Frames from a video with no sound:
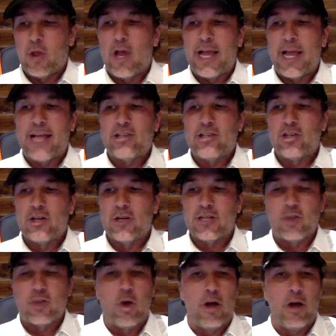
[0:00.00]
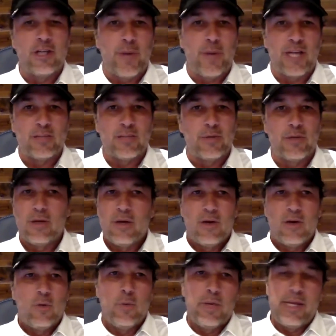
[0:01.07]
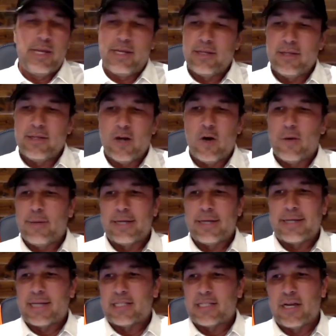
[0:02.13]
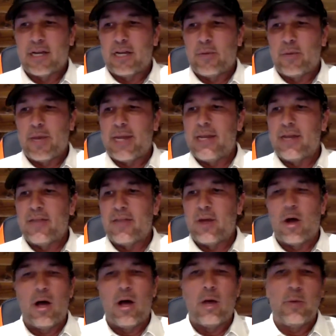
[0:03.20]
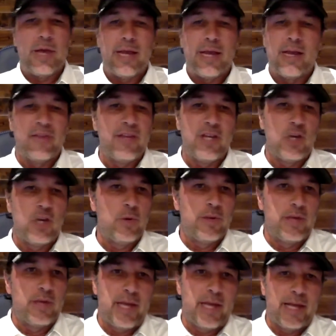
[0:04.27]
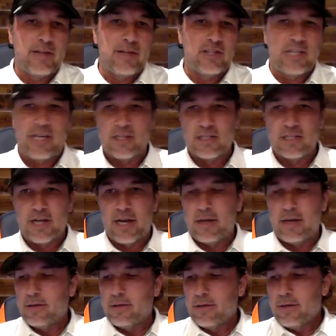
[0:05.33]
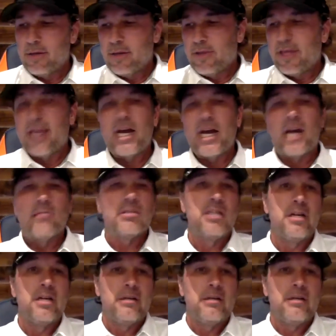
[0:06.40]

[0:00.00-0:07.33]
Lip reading: answer your as long as possible, we didn't know about that study. We had nothing to do with it, and it just hit us kind of. Thank God it was good.